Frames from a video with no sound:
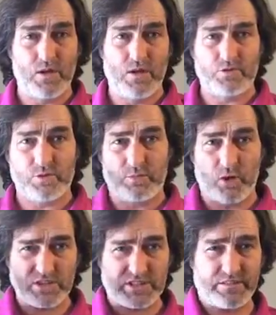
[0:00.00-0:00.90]
So
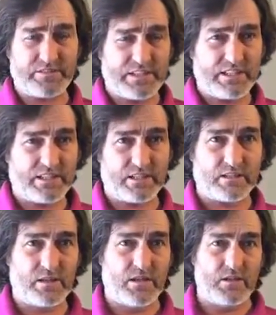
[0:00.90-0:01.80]
positive sitting
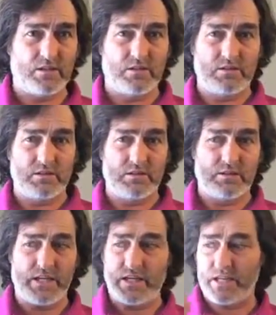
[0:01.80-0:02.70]

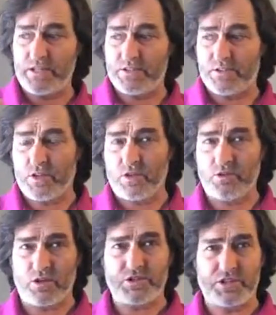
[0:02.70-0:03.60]
is
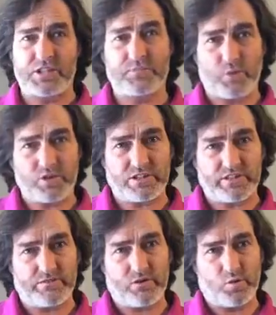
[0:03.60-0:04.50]
not just
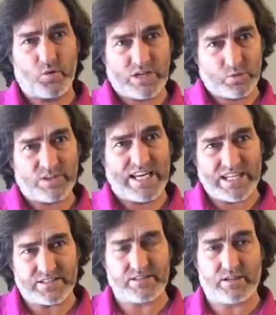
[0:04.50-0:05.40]
positive for the one who
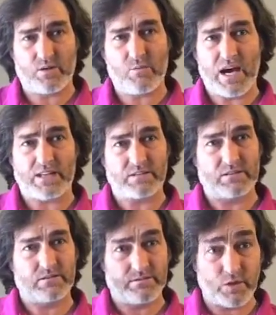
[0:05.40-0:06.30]
gets the command
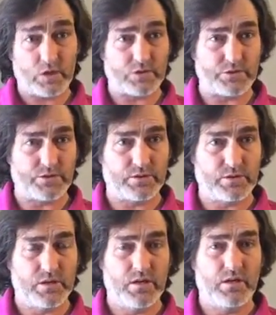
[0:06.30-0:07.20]
followed,
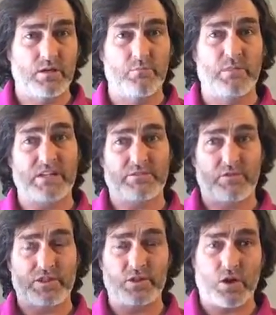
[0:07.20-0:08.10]
but for
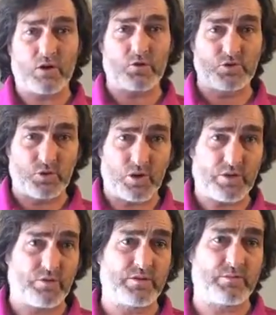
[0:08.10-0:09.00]
the dog who's going
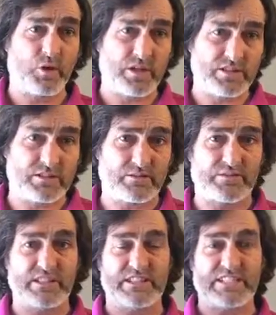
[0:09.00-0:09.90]
through the process of
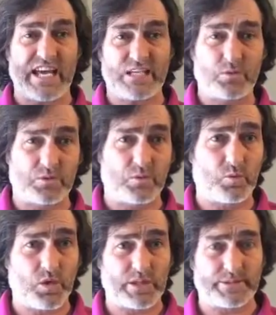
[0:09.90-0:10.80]
understanding what we
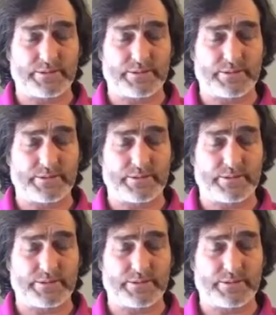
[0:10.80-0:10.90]
want.